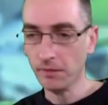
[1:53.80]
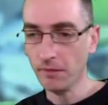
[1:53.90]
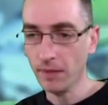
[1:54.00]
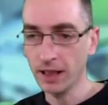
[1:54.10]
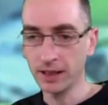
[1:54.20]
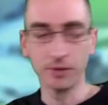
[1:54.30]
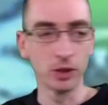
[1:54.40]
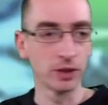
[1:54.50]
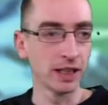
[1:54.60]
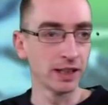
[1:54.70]
Let's have a look
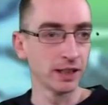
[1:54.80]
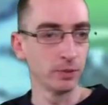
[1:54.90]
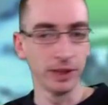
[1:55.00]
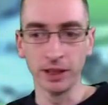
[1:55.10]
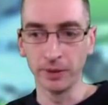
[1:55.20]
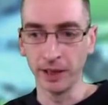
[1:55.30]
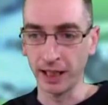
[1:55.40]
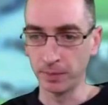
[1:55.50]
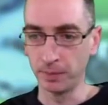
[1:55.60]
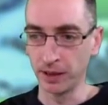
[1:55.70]
then, see what we can do in
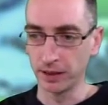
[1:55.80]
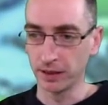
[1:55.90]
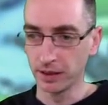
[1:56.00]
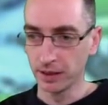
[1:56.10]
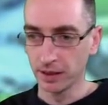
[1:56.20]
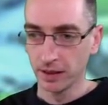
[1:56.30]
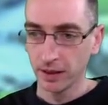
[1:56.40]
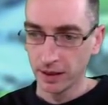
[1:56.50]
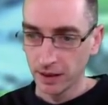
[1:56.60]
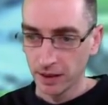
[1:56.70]
Expert.
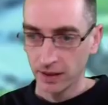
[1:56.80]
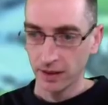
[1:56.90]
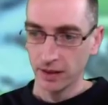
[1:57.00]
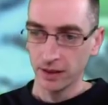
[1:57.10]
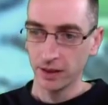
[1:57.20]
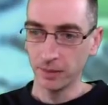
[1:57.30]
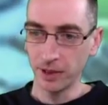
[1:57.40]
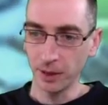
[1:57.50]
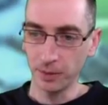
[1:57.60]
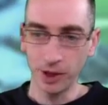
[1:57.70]

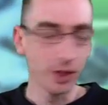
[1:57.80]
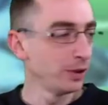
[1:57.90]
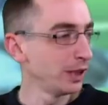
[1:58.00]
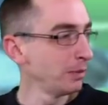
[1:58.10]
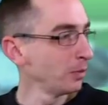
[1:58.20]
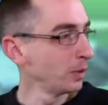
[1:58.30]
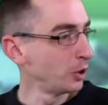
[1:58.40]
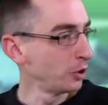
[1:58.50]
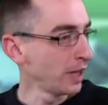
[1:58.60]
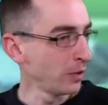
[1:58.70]
Sometimes Tuesday, but would
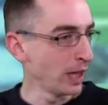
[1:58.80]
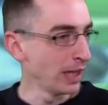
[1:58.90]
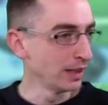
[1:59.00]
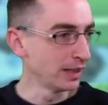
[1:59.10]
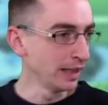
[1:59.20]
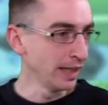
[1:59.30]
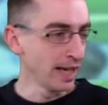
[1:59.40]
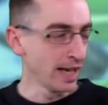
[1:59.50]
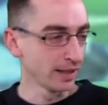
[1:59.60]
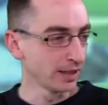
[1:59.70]
dread Wednesday.
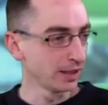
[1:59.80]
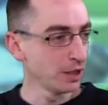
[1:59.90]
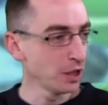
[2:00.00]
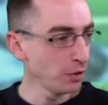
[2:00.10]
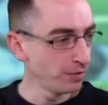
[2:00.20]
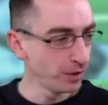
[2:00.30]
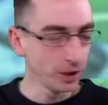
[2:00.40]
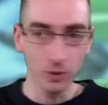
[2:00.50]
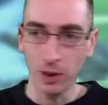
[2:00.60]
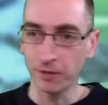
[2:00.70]
Yeah, there's no fun
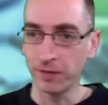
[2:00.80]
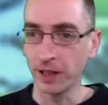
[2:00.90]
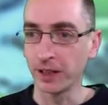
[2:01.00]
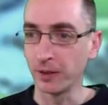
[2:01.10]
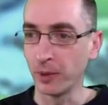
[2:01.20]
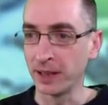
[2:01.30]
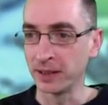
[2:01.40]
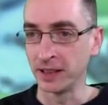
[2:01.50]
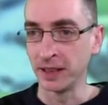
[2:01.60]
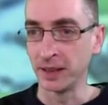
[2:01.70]
qualifying on a Wednesday.